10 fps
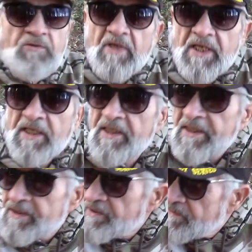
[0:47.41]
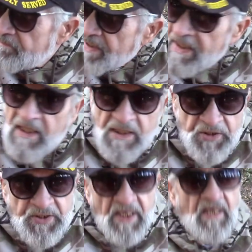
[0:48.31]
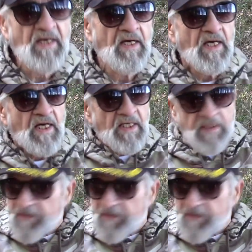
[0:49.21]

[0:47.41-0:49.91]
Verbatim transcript: right here is because in